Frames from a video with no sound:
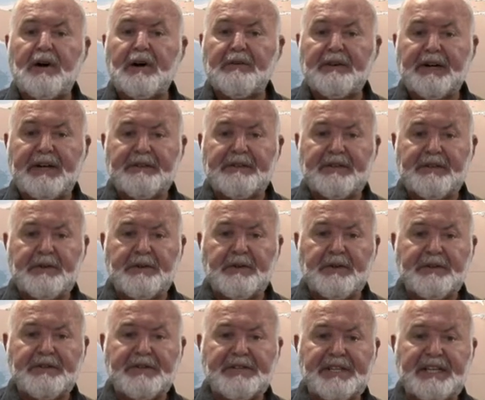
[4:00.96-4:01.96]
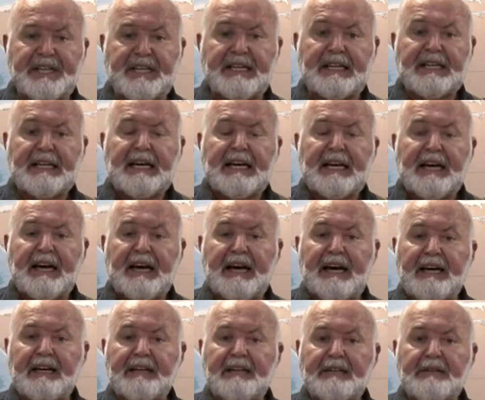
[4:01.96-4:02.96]
all around the North Sea,
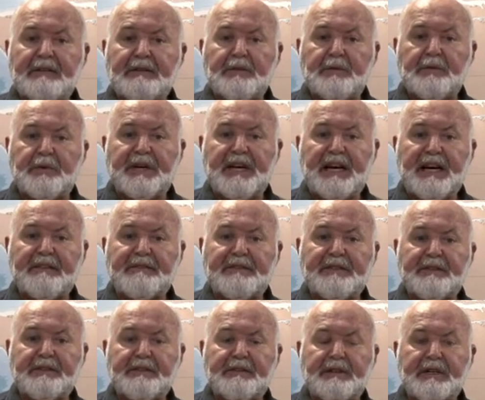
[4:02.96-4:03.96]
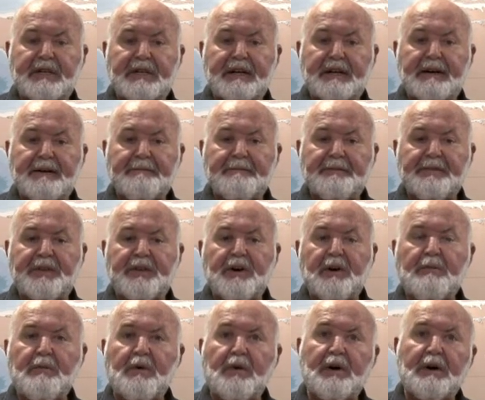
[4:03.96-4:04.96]
and we have to uh,
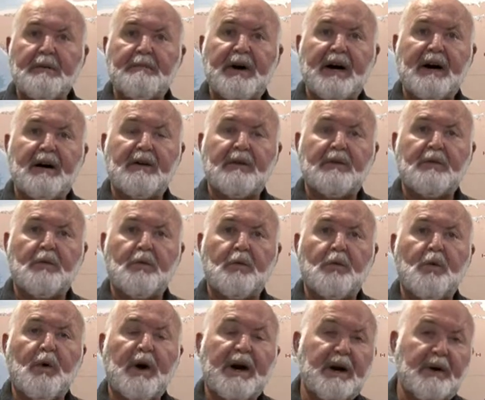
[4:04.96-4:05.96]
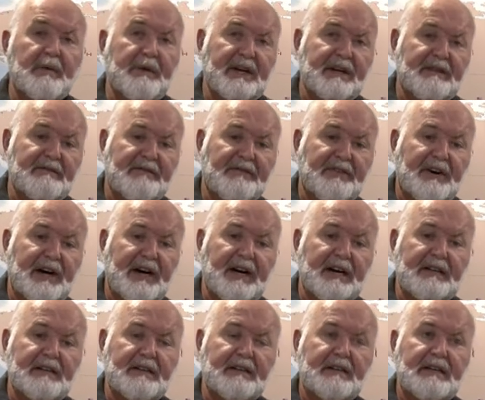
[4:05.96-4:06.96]
know more about where we can
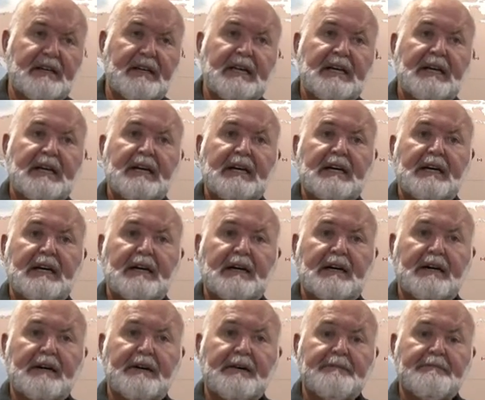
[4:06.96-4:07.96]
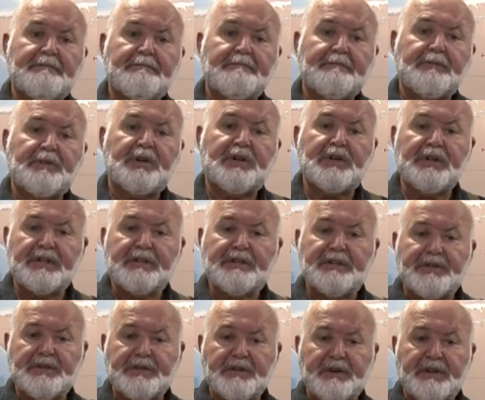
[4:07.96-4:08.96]
find good
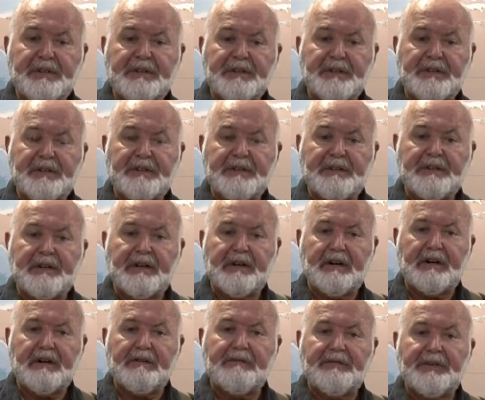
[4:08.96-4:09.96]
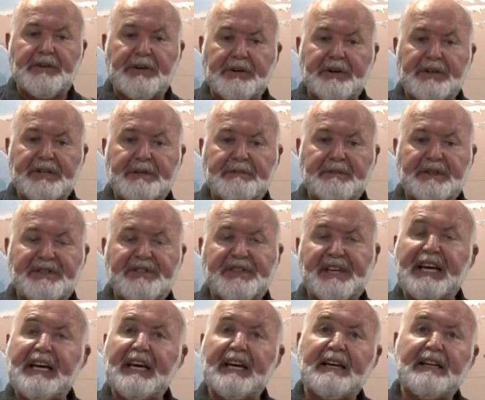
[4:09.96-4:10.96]
sources of nourishment
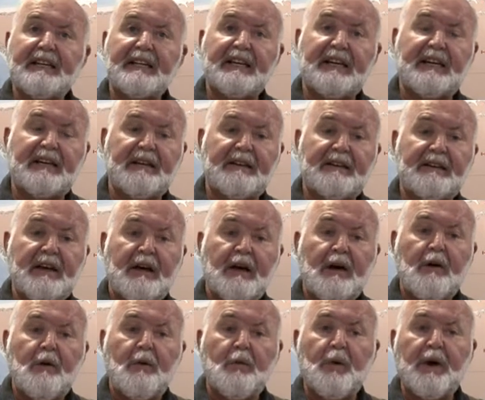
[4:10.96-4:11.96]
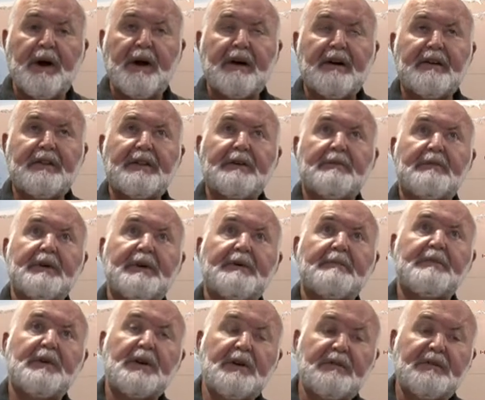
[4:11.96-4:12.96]
sand and where the
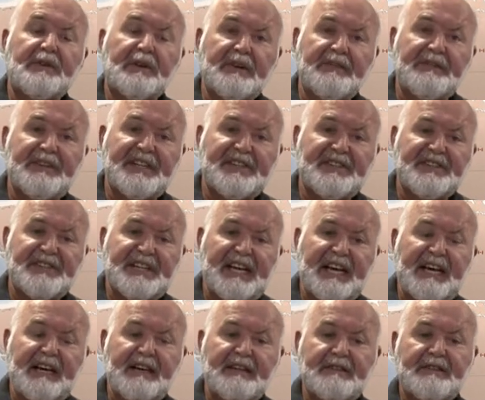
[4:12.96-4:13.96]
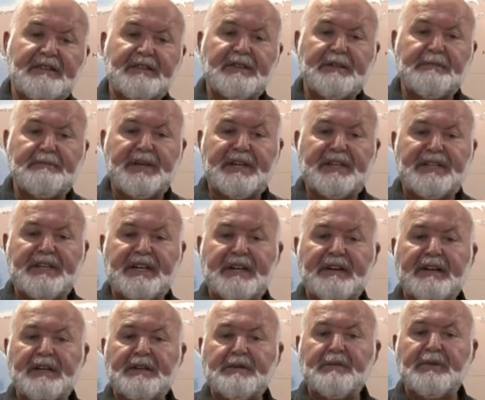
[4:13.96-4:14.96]
removal of these sands to the beach
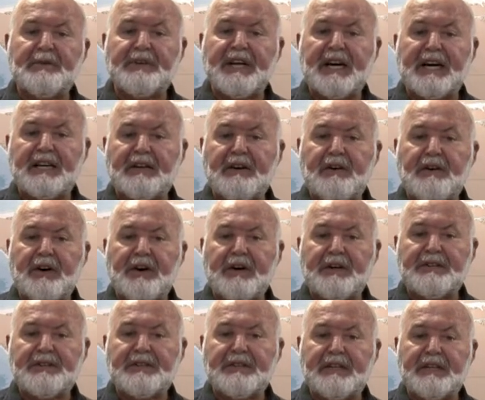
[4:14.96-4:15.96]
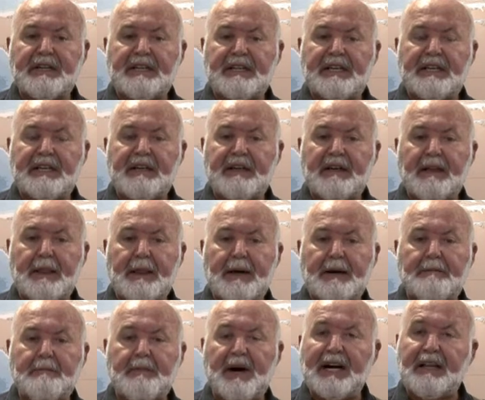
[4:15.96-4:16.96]
areas will not cause any
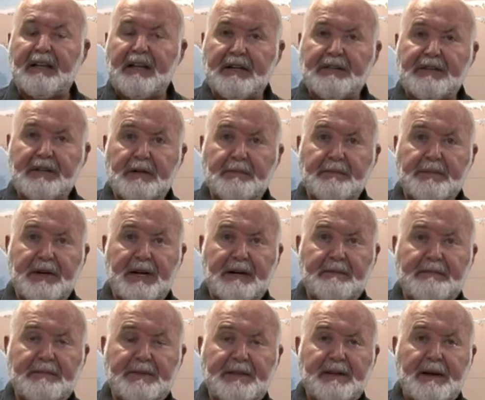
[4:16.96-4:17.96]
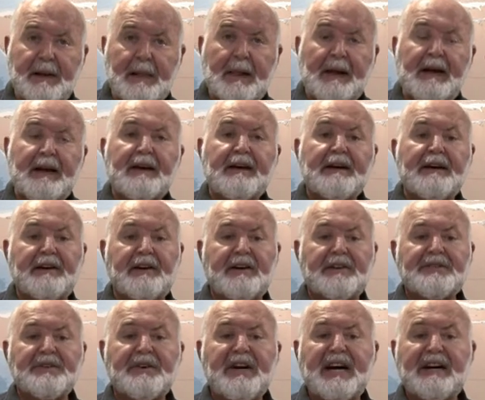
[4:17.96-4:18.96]
uh, biological problems, and
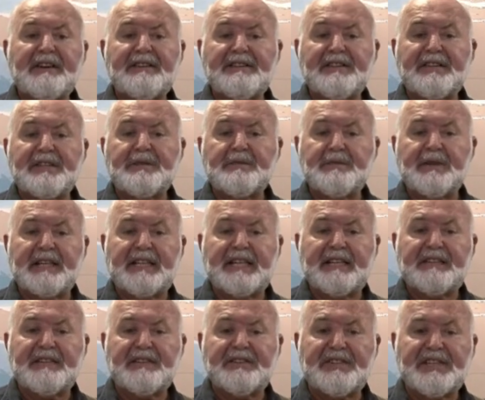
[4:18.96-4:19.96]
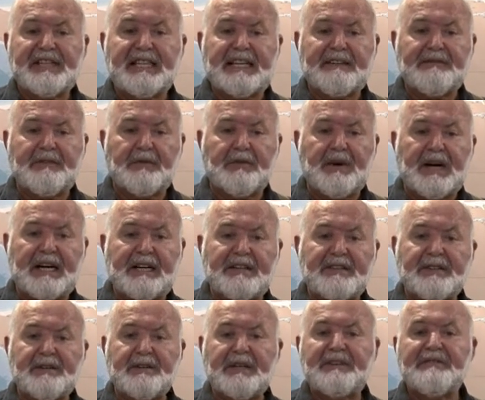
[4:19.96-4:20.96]
also how does this relate to sea level
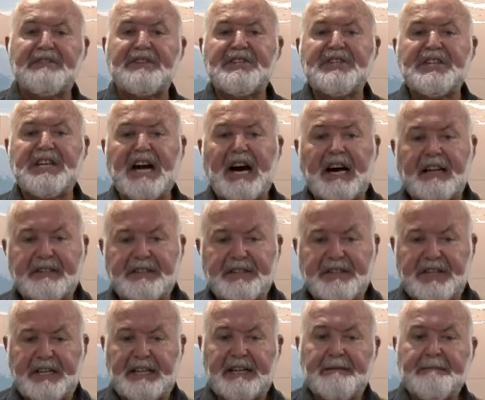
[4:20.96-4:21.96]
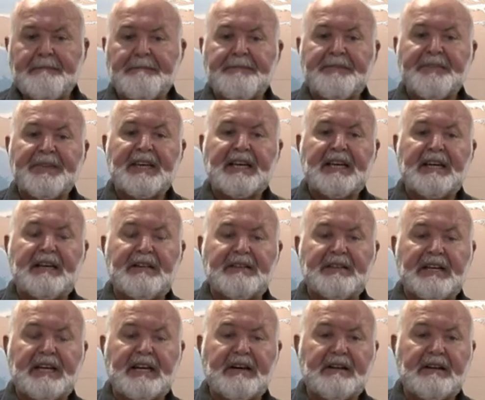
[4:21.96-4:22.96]
rise. So even geology is
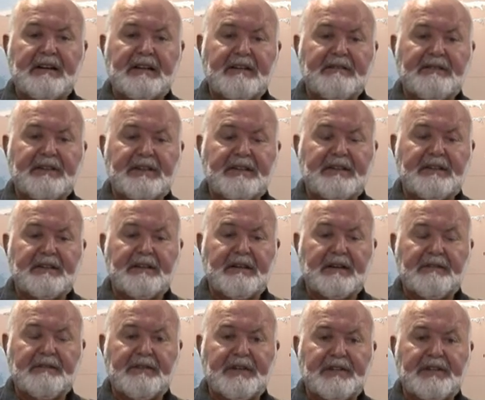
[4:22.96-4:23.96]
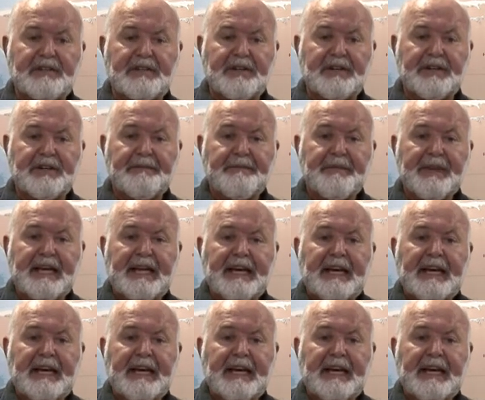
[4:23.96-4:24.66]
an area of, con of concern.